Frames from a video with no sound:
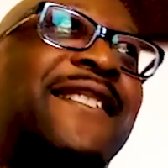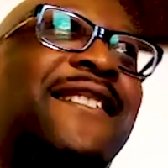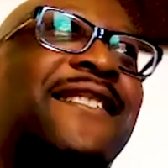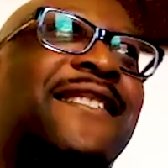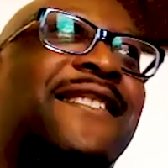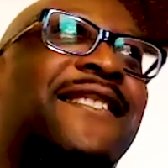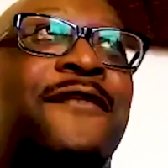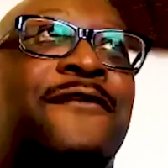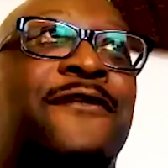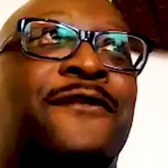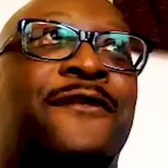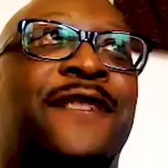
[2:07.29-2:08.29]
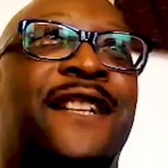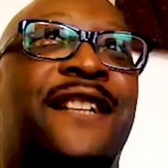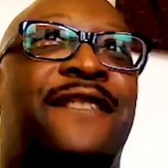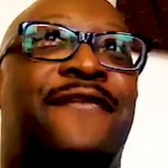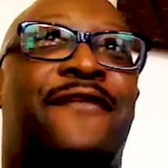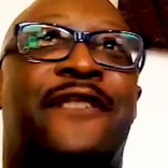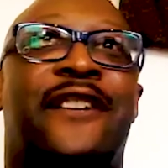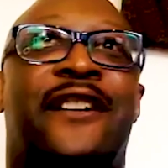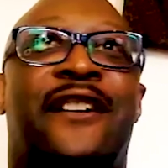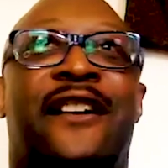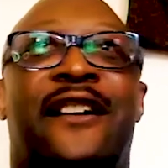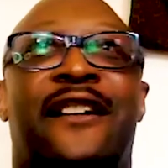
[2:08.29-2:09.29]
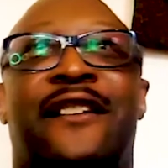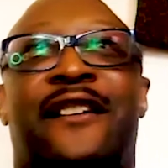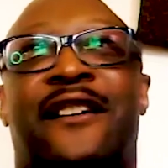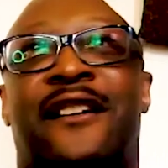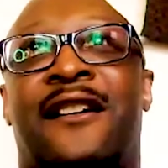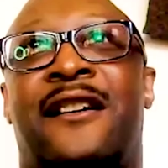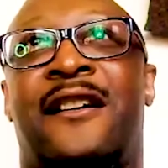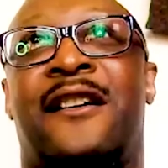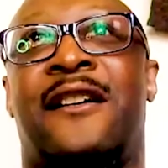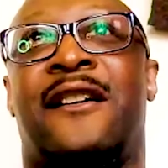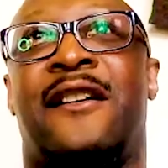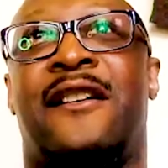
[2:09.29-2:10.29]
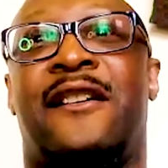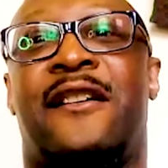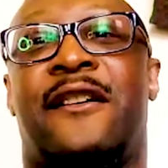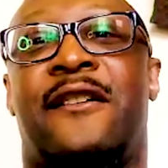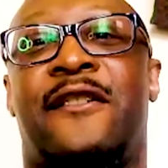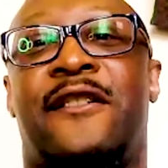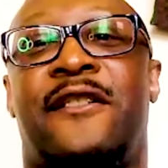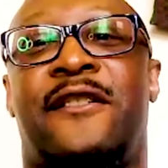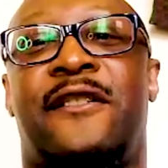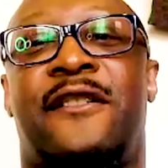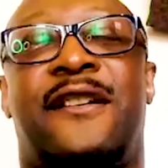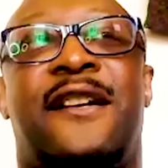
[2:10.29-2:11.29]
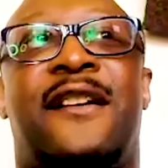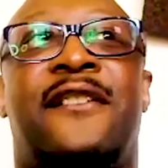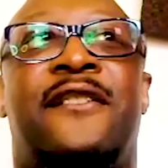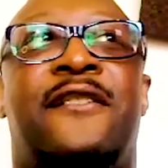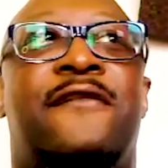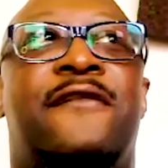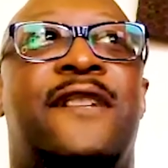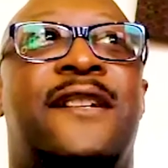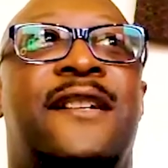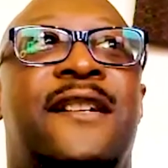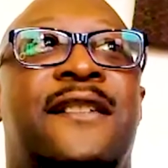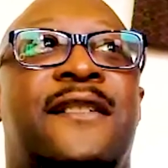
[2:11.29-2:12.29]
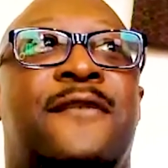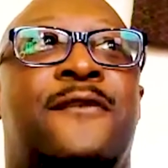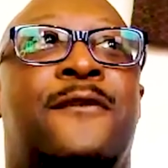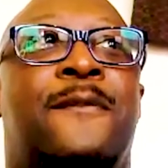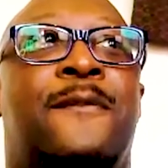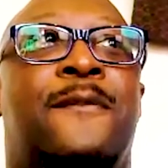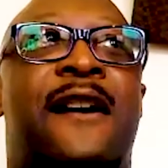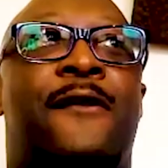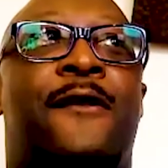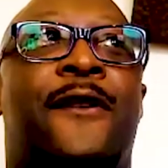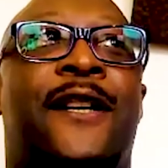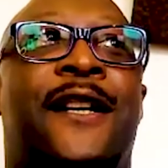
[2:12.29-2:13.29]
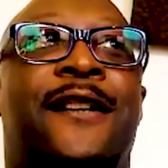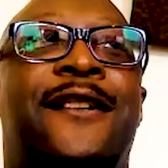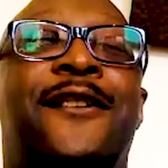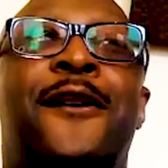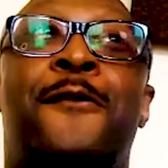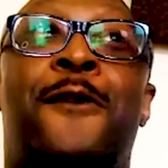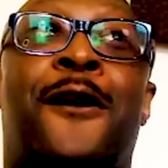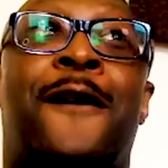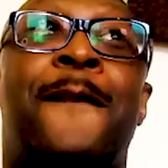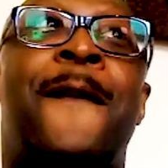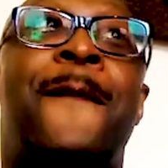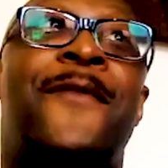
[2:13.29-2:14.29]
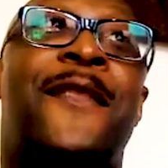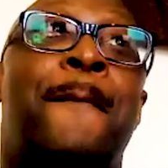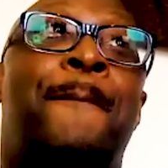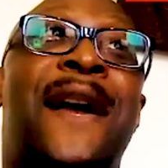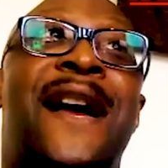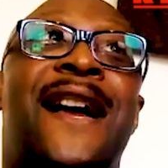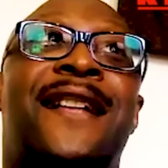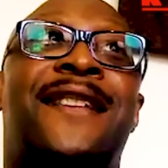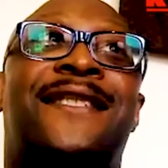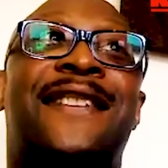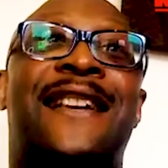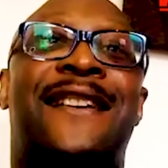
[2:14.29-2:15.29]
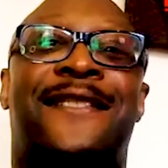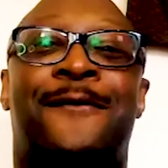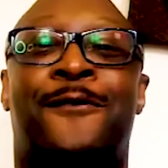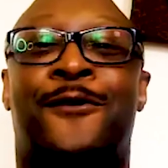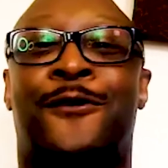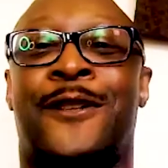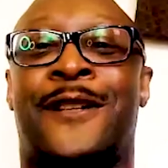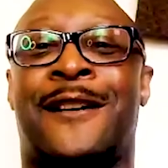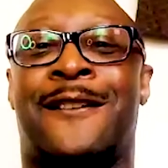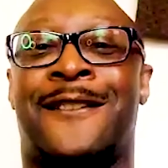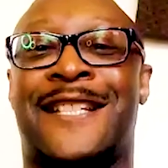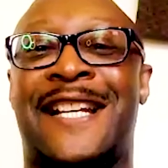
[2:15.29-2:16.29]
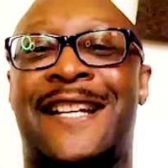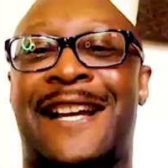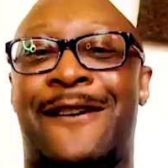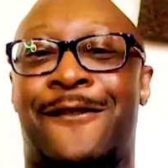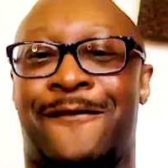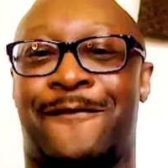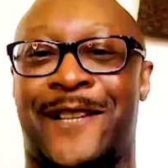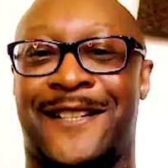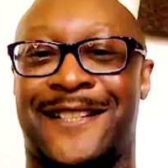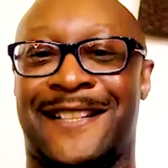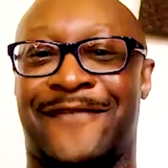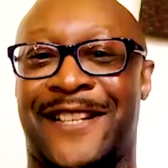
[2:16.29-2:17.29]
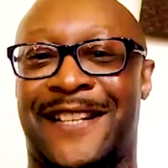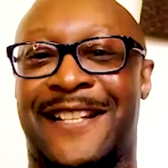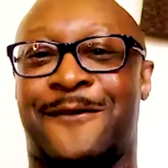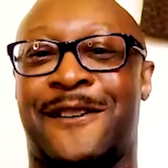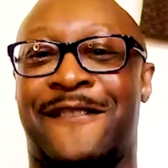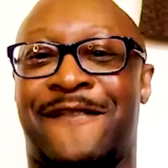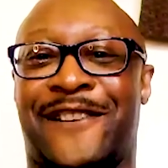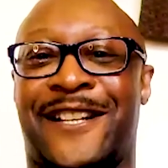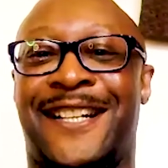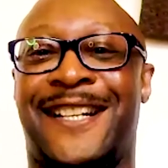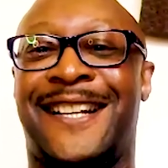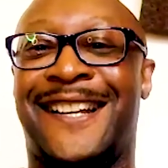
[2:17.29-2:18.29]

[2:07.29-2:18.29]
I just think there's no real need for it. And you don't really need to call people out on it. You know what? The Bad Sex Award, I'll take that off because I think that's quite funny.